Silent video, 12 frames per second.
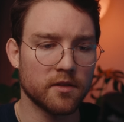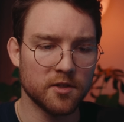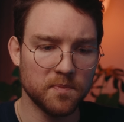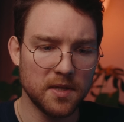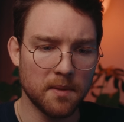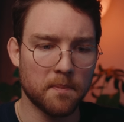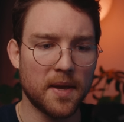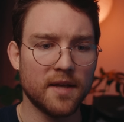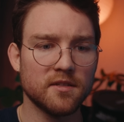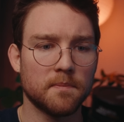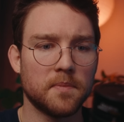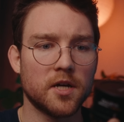this be the
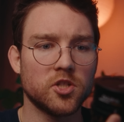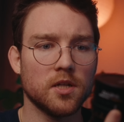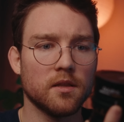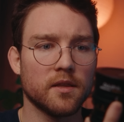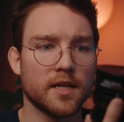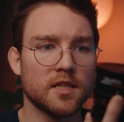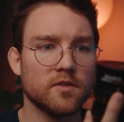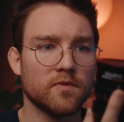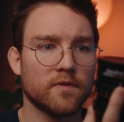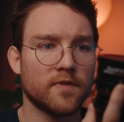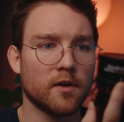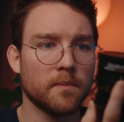best budget lens
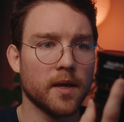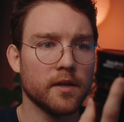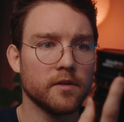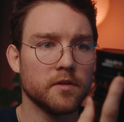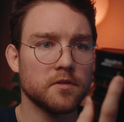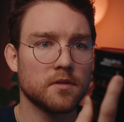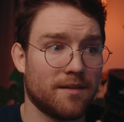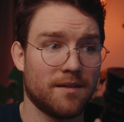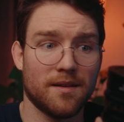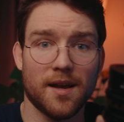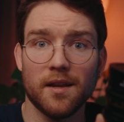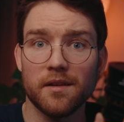for filmmakers?
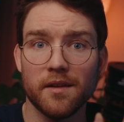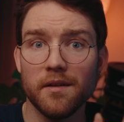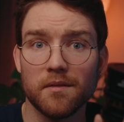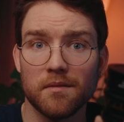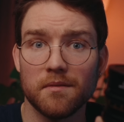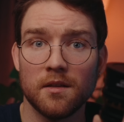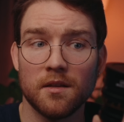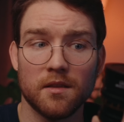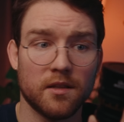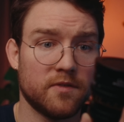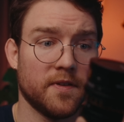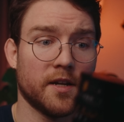I don't know.
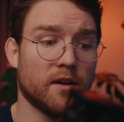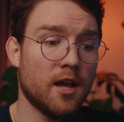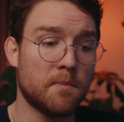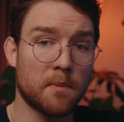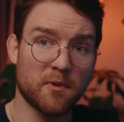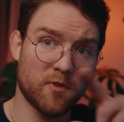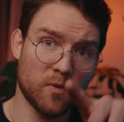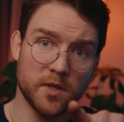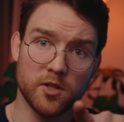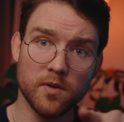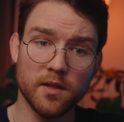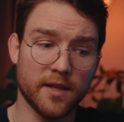Let's figure it out, but before we
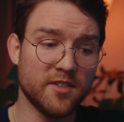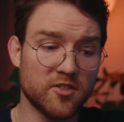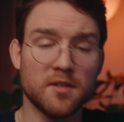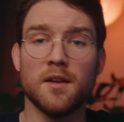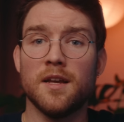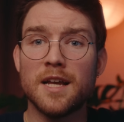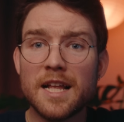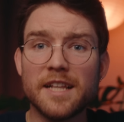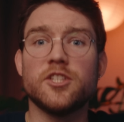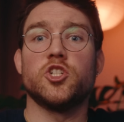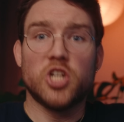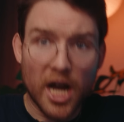do it, let's
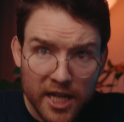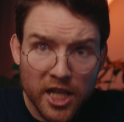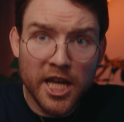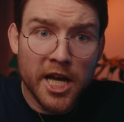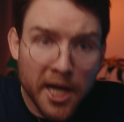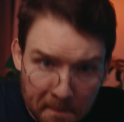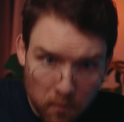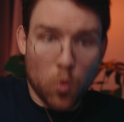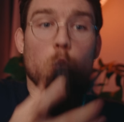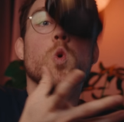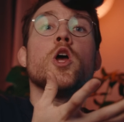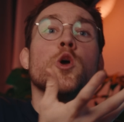juggle them.
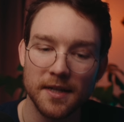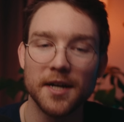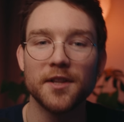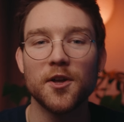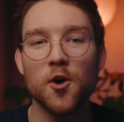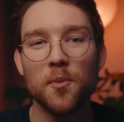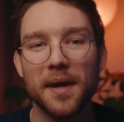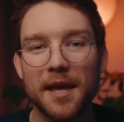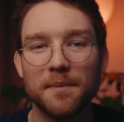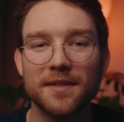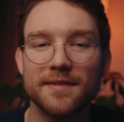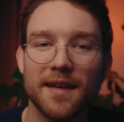Woo! Hello, my
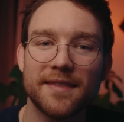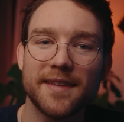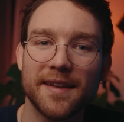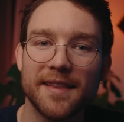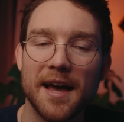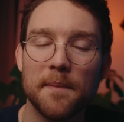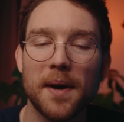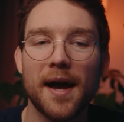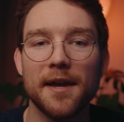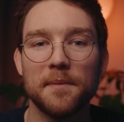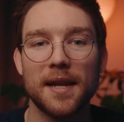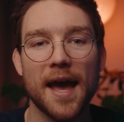name is Seth Dunlap.
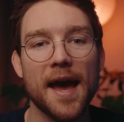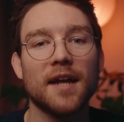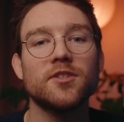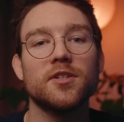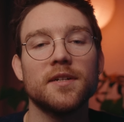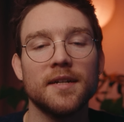I am an actor,